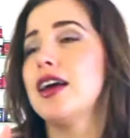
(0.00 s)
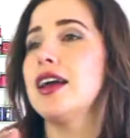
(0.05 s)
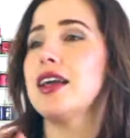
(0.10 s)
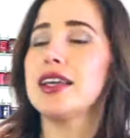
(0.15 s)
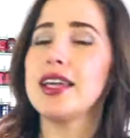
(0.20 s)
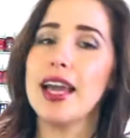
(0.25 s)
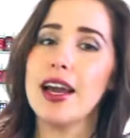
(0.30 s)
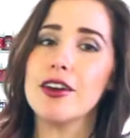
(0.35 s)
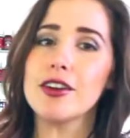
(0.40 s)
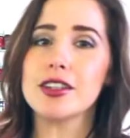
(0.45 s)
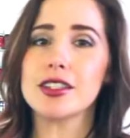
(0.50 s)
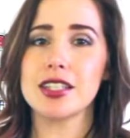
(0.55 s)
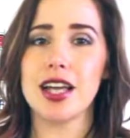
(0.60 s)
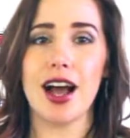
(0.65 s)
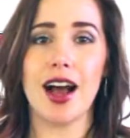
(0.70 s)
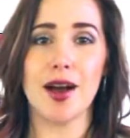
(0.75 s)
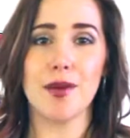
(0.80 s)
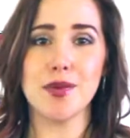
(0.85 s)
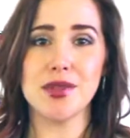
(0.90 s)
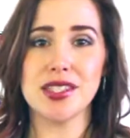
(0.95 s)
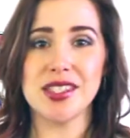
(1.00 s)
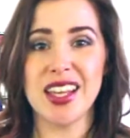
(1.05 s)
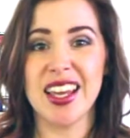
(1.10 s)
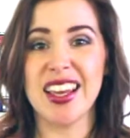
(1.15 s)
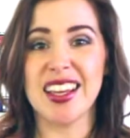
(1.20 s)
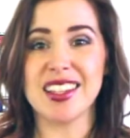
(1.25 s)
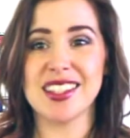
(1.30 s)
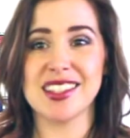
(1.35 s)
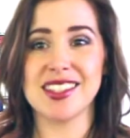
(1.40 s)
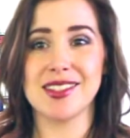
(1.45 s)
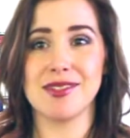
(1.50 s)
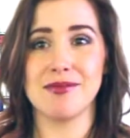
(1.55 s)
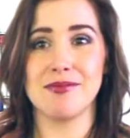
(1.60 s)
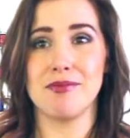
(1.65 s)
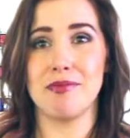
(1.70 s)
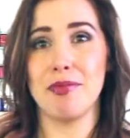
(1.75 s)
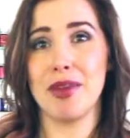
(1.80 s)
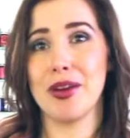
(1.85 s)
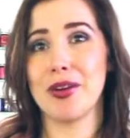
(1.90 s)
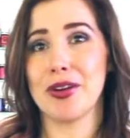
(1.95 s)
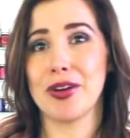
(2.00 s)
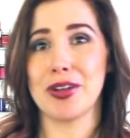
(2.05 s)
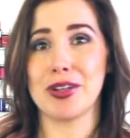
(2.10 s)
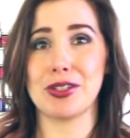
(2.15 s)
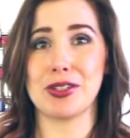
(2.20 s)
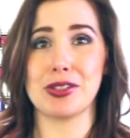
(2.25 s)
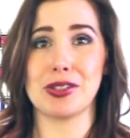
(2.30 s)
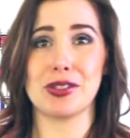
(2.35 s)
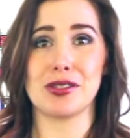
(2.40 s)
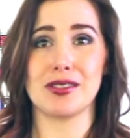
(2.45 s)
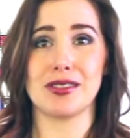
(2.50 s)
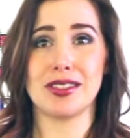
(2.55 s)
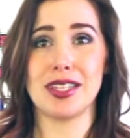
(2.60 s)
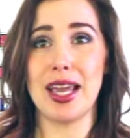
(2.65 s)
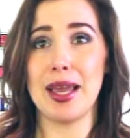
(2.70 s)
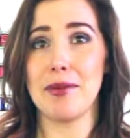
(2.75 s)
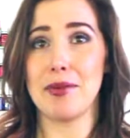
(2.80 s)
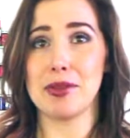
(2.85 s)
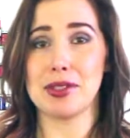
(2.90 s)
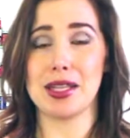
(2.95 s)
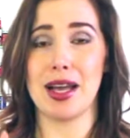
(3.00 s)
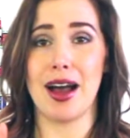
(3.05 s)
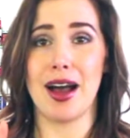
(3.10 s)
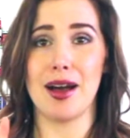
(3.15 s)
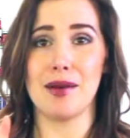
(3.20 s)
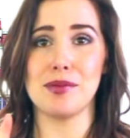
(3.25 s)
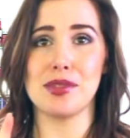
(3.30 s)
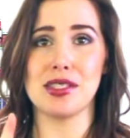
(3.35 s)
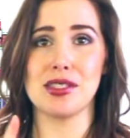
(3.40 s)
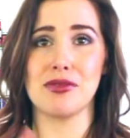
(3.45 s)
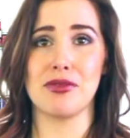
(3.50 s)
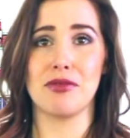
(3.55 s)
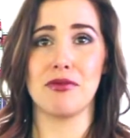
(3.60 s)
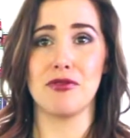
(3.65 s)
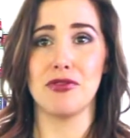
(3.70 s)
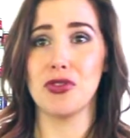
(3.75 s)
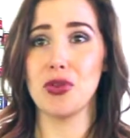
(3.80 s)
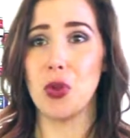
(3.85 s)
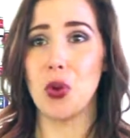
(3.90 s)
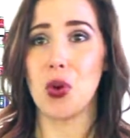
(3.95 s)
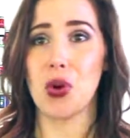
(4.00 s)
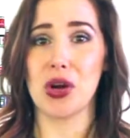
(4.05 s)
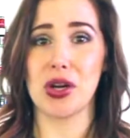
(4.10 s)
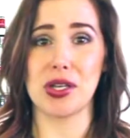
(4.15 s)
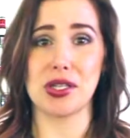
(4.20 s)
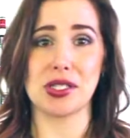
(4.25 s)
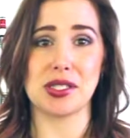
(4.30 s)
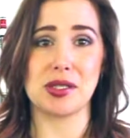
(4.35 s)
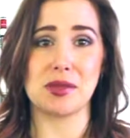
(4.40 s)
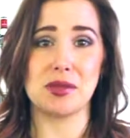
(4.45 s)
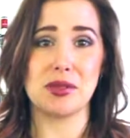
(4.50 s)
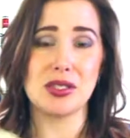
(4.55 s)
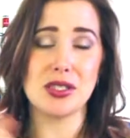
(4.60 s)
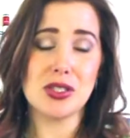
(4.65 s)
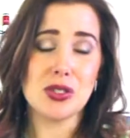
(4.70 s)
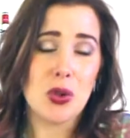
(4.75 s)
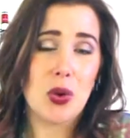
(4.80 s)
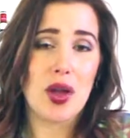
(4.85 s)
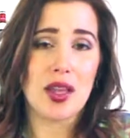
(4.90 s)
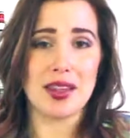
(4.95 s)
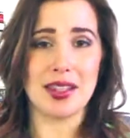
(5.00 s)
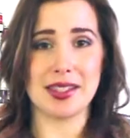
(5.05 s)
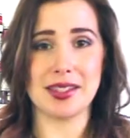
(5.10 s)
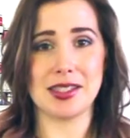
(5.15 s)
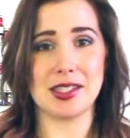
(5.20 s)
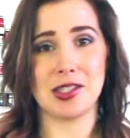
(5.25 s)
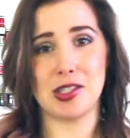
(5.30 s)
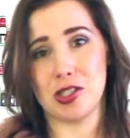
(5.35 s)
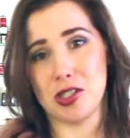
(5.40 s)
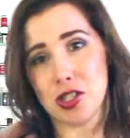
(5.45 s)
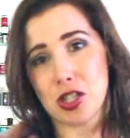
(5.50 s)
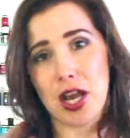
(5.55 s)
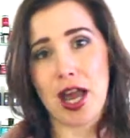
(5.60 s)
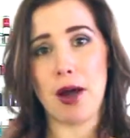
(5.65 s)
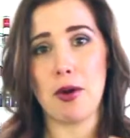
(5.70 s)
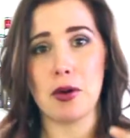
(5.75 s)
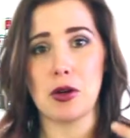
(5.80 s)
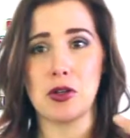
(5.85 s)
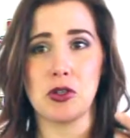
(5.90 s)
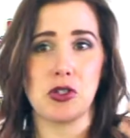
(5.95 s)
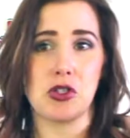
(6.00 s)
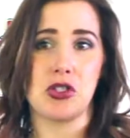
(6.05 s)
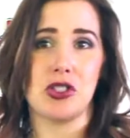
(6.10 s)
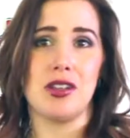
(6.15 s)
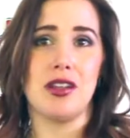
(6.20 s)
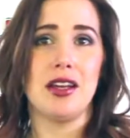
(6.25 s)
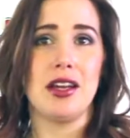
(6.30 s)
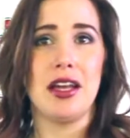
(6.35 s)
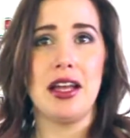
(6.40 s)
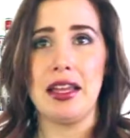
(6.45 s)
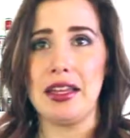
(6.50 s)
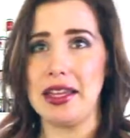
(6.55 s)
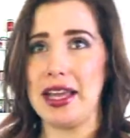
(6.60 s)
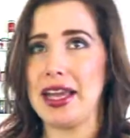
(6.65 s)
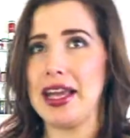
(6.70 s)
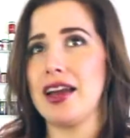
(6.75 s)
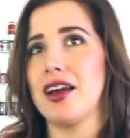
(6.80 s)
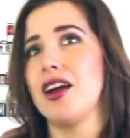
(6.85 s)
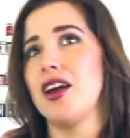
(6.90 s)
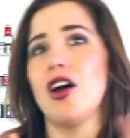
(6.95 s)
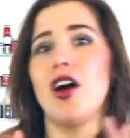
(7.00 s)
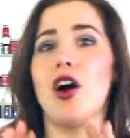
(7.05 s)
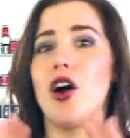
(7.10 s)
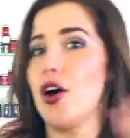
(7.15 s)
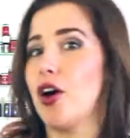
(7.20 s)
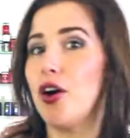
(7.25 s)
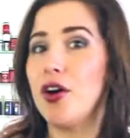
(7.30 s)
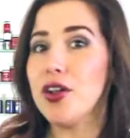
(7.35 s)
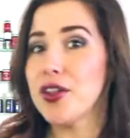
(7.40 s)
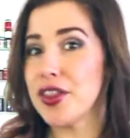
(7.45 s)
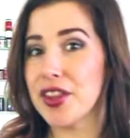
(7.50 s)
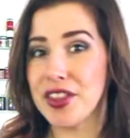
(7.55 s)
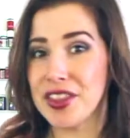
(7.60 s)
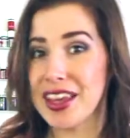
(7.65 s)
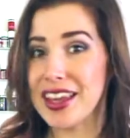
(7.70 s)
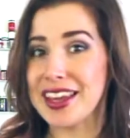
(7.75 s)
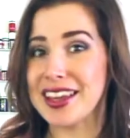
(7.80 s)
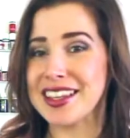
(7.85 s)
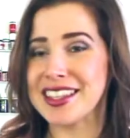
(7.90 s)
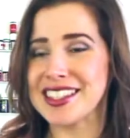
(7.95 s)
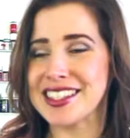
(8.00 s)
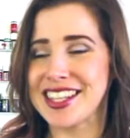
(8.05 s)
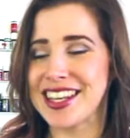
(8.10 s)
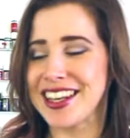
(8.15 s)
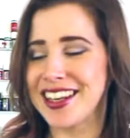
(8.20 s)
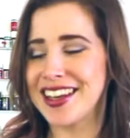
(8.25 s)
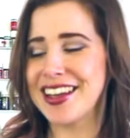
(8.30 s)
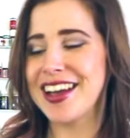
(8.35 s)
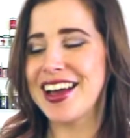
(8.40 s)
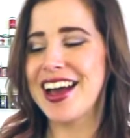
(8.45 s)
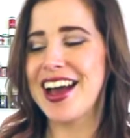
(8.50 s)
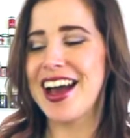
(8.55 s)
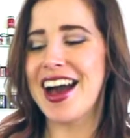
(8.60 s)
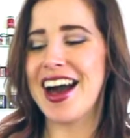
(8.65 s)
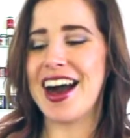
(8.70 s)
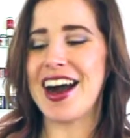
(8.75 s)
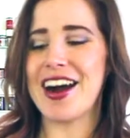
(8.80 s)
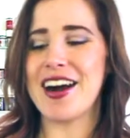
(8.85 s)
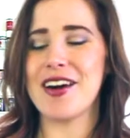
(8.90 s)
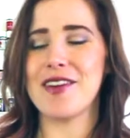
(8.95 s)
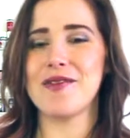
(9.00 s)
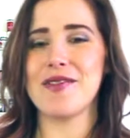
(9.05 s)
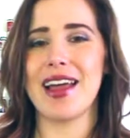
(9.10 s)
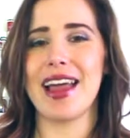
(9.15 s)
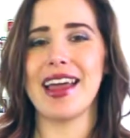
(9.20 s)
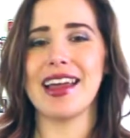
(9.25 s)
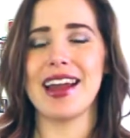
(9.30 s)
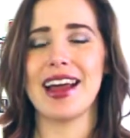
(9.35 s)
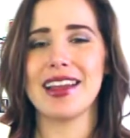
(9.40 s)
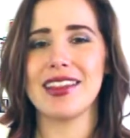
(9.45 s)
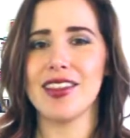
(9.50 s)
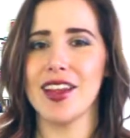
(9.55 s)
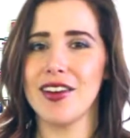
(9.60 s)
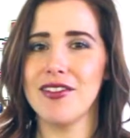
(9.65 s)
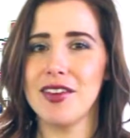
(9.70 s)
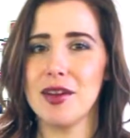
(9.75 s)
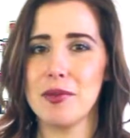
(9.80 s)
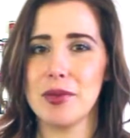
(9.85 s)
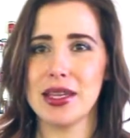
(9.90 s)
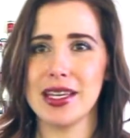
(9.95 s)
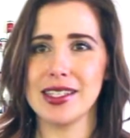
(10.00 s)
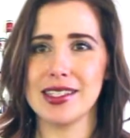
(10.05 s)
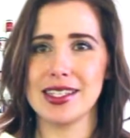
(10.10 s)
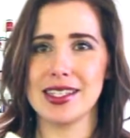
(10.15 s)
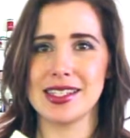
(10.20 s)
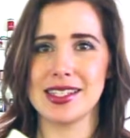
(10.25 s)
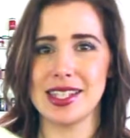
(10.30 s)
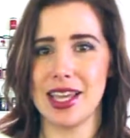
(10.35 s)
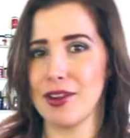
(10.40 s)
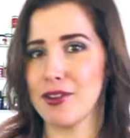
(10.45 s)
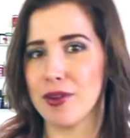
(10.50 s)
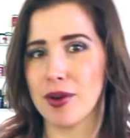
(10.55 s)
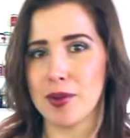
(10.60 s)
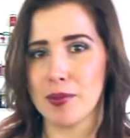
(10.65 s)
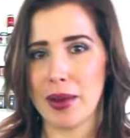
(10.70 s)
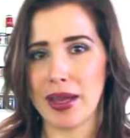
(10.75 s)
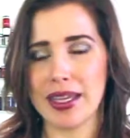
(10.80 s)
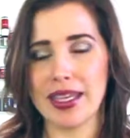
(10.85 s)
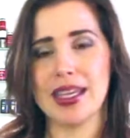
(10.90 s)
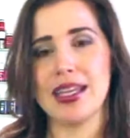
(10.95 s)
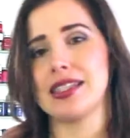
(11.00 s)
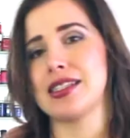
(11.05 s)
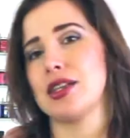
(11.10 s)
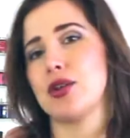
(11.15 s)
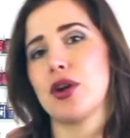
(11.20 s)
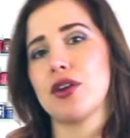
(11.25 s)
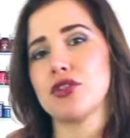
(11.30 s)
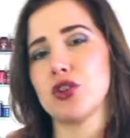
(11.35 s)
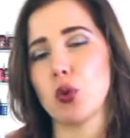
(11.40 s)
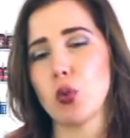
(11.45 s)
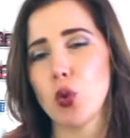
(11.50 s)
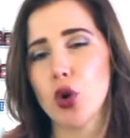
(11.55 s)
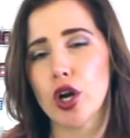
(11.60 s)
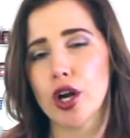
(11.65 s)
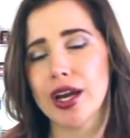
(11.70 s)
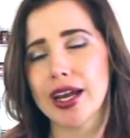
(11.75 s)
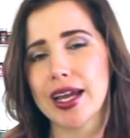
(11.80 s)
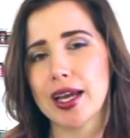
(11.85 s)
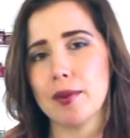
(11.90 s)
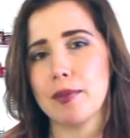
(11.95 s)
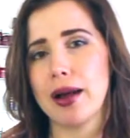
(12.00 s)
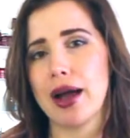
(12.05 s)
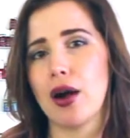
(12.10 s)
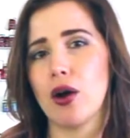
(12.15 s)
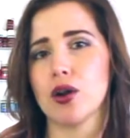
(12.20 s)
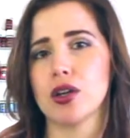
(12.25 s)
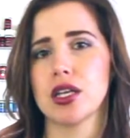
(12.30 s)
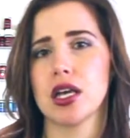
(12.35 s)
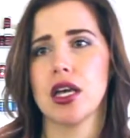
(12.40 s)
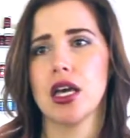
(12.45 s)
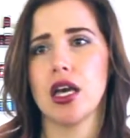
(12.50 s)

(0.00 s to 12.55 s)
countertops, sinks, mirrors, tabletops, floors, toilets, showers, like all the things. And I love it because it's safer on my kids. I don't have to worry about